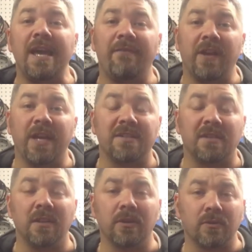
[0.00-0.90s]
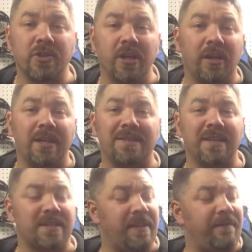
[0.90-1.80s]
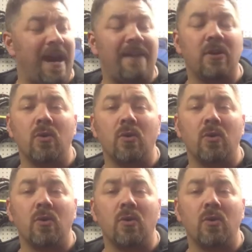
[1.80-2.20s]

If it gets a little chilly at 65,